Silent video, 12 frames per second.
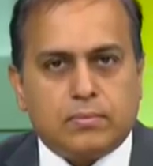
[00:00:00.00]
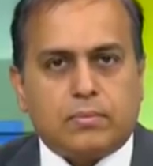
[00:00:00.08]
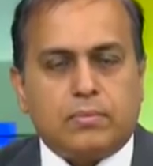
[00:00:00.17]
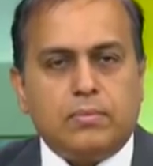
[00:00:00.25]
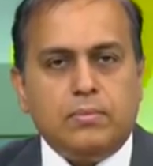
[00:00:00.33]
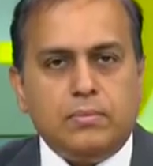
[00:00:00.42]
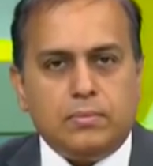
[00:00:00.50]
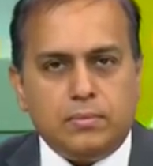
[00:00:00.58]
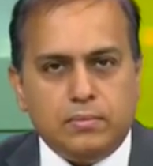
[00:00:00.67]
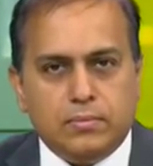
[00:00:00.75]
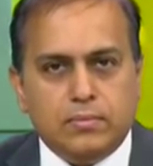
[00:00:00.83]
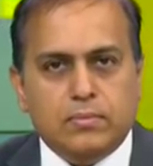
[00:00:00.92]

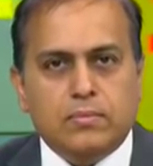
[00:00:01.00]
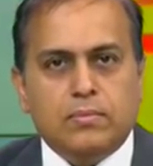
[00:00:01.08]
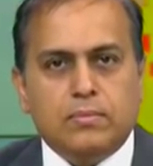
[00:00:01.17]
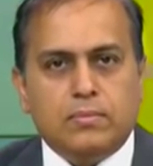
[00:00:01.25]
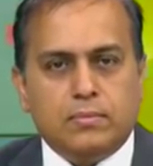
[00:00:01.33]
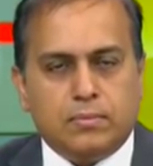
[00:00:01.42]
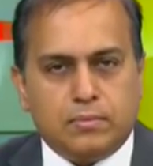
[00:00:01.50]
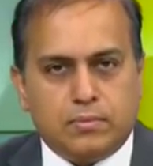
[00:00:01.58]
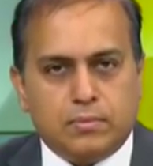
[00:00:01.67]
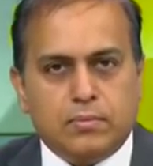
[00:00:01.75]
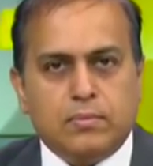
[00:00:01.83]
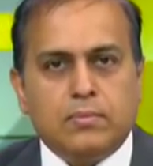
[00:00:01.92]

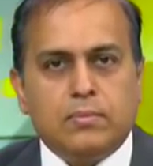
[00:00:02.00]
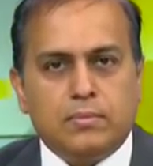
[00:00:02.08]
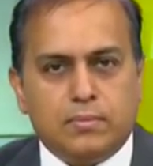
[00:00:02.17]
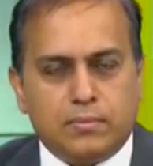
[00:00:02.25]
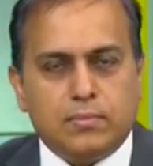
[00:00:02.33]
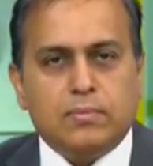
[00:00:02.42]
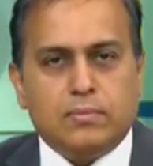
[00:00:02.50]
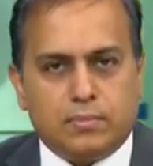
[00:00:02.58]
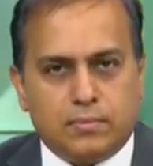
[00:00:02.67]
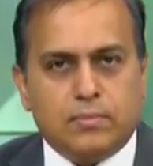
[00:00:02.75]
[no speech]